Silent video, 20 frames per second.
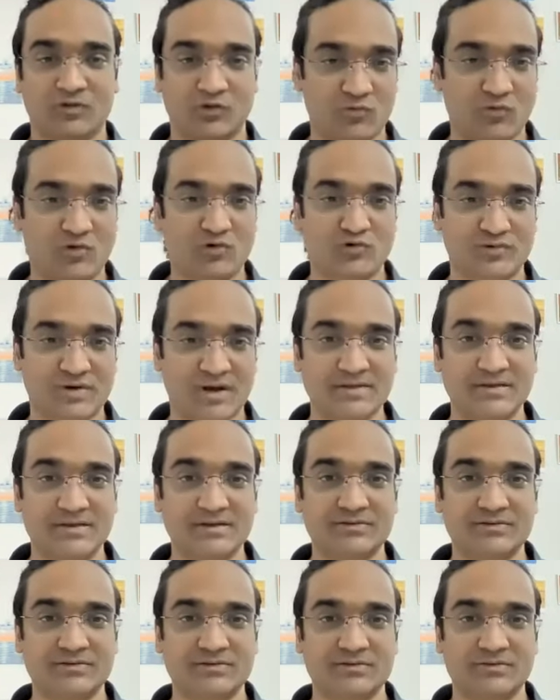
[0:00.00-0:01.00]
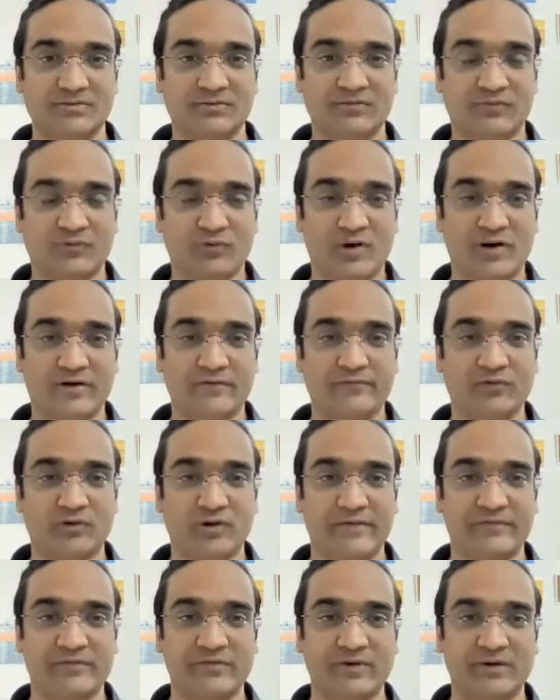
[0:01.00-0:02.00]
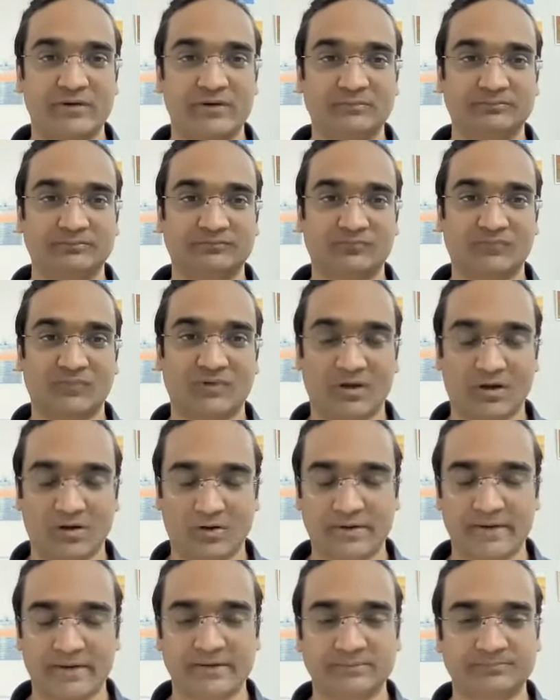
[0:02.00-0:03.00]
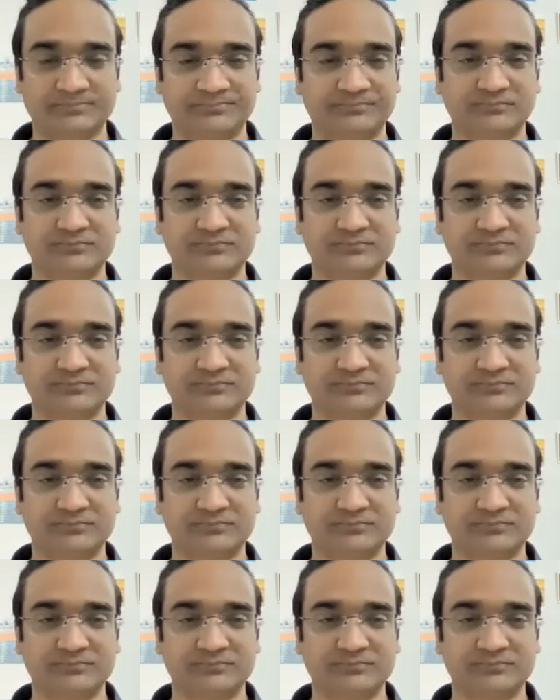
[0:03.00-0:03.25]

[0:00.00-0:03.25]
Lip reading: You want to try this? 4 and 4, everyone? Okay.